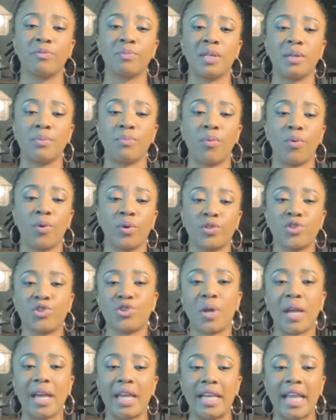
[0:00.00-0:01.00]
give me more
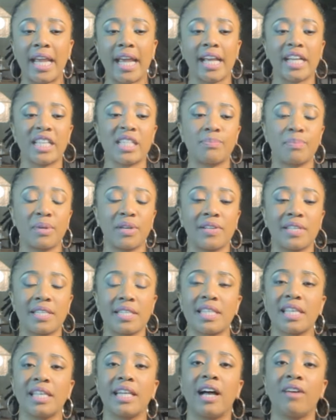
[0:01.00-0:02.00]
training
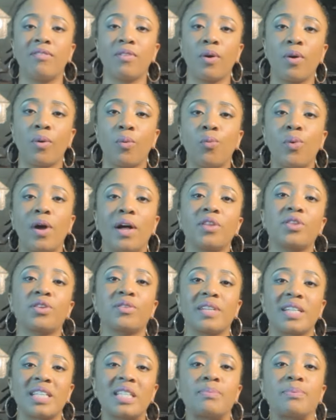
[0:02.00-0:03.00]
experience. They'd have a wealth
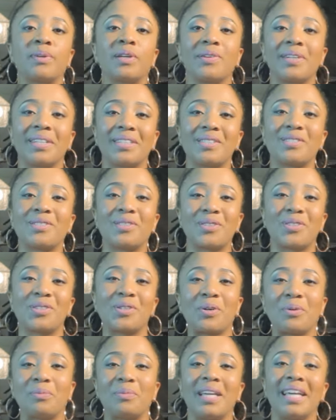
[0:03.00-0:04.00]
of experience to
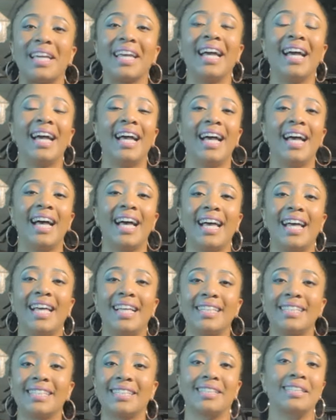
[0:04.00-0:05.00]
show me.
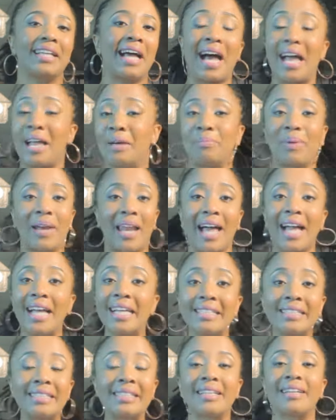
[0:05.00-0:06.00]
And I
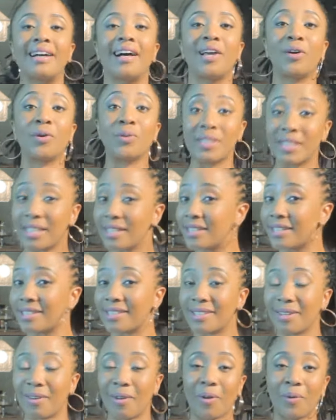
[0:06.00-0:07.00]
applied, I
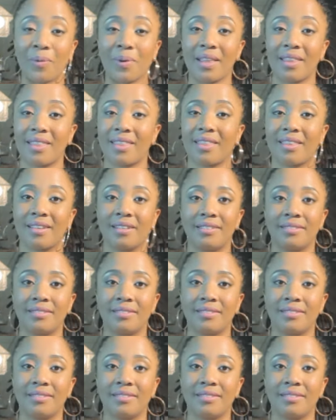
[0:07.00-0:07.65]
auditioned along with